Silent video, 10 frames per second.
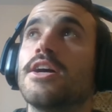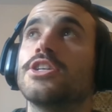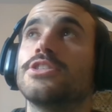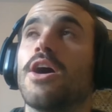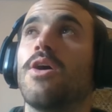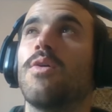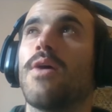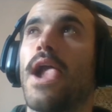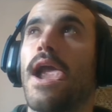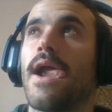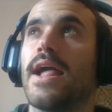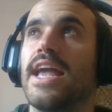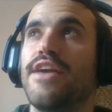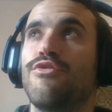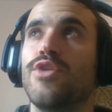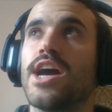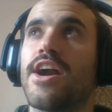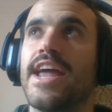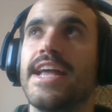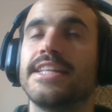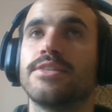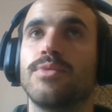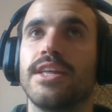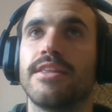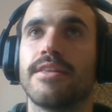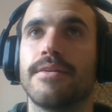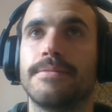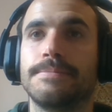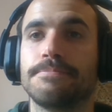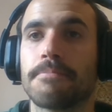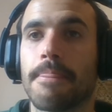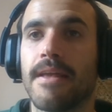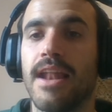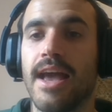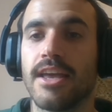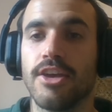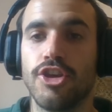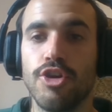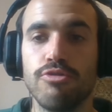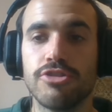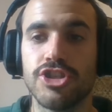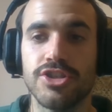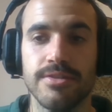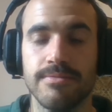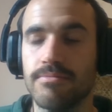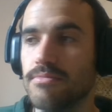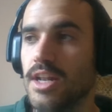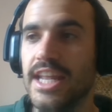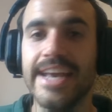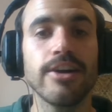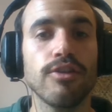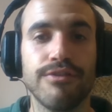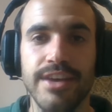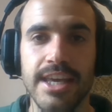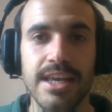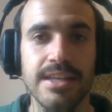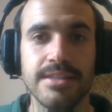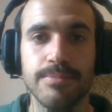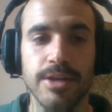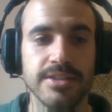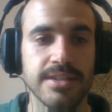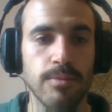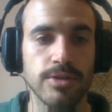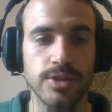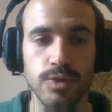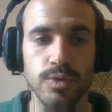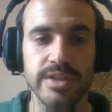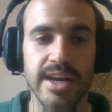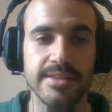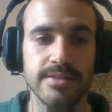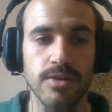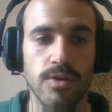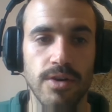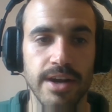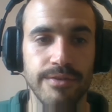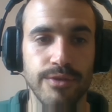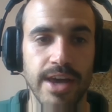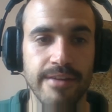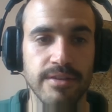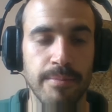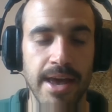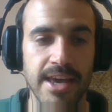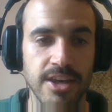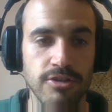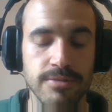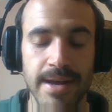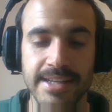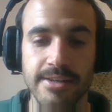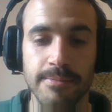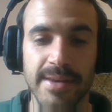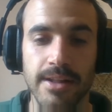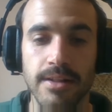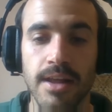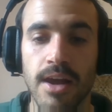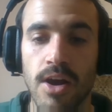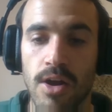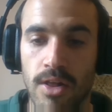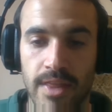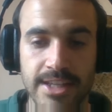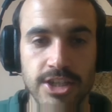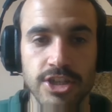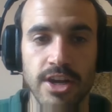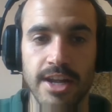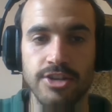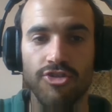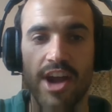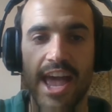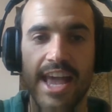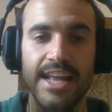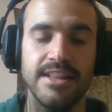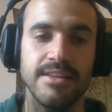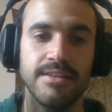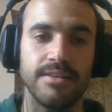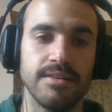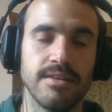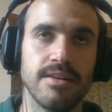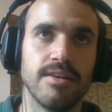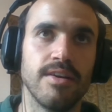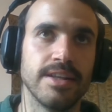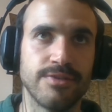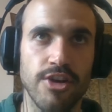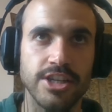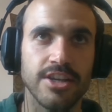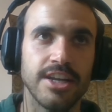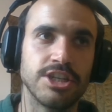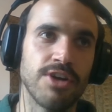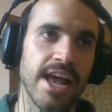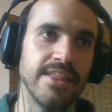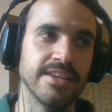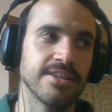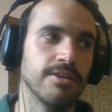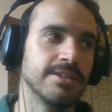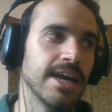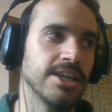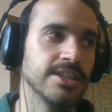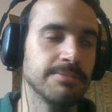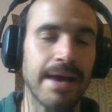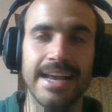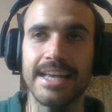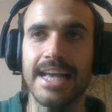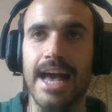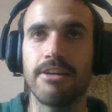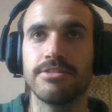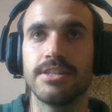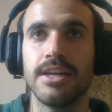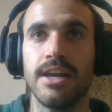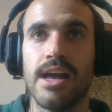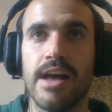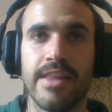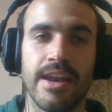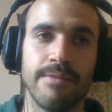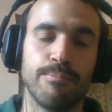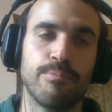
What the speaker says: So if we are hit with like huge legal fees because someone sues us, or if we have to pay a huge medical bill, that's just going to drain, it's first going to drain the association's bank account, and then it